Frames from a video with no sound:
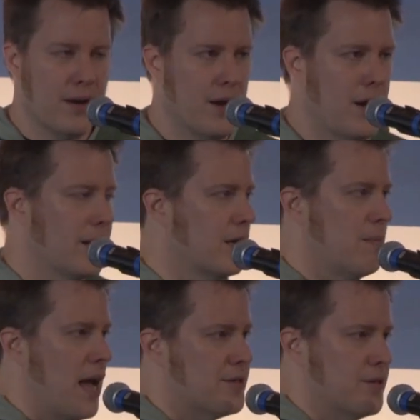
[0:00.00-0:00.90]
I could
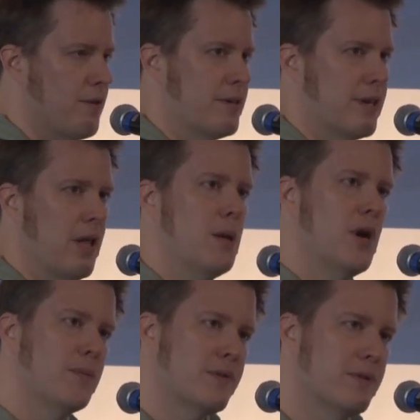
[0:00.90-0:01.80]
imagine trying to climb
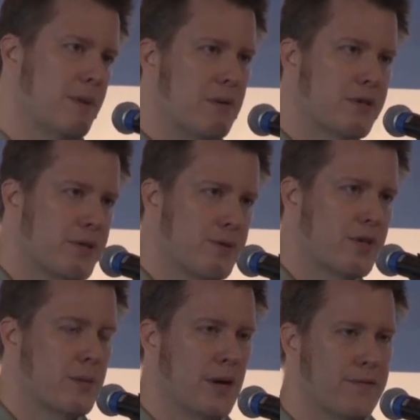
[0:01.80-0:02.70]
up to Pound
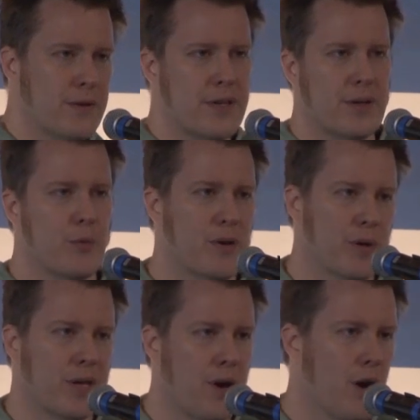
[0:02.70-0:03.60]
Yasuka by foot, and it would be
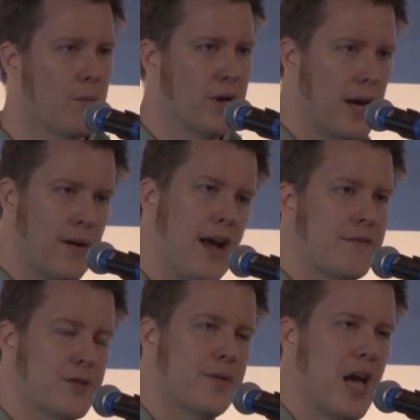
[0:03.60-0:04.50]
really hard, but I don't
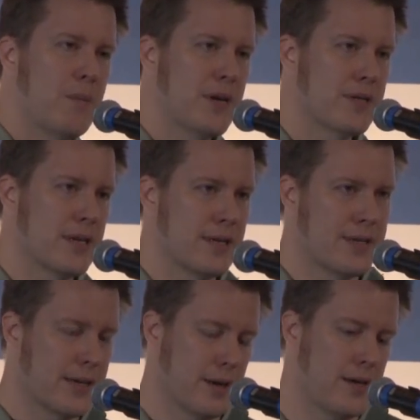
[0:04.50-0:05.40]
have to do that because I can
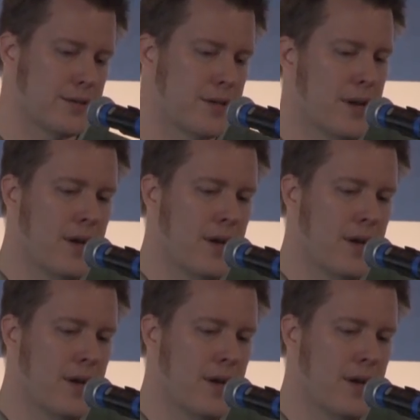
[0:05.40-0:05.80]
take a nice